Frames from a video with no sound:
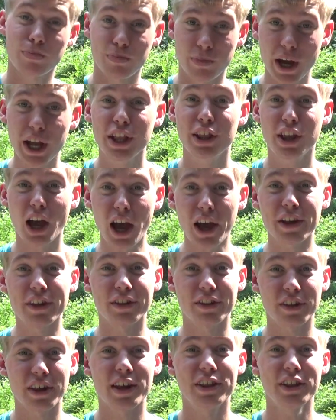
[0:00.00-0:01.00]
it
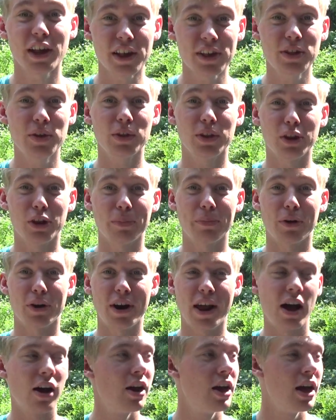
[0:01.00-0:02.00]
does do a little
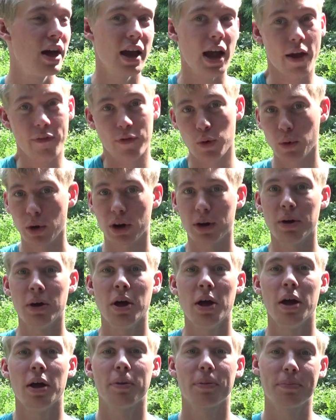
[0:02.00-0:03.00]
burnout. If you were to
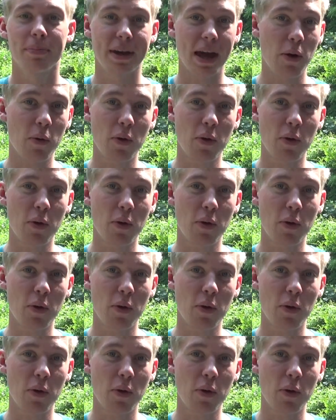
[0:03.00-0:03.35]
get